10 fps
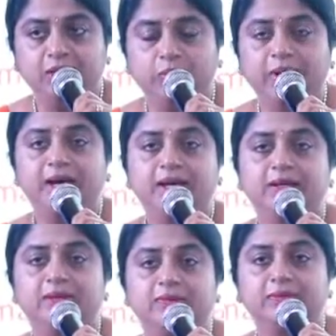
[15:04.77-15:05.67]
where
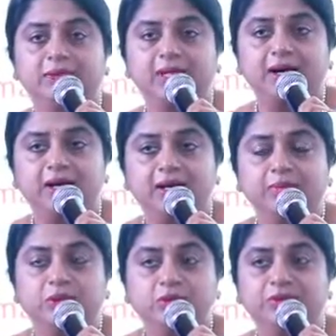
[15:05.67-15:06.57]
we are
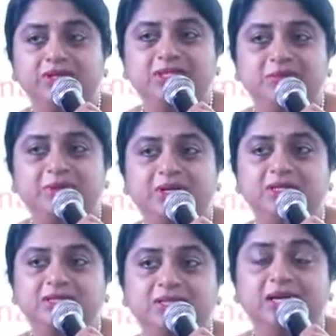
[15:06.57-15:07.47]
able to
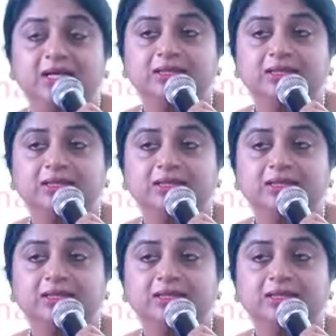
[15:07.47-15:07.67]
disperse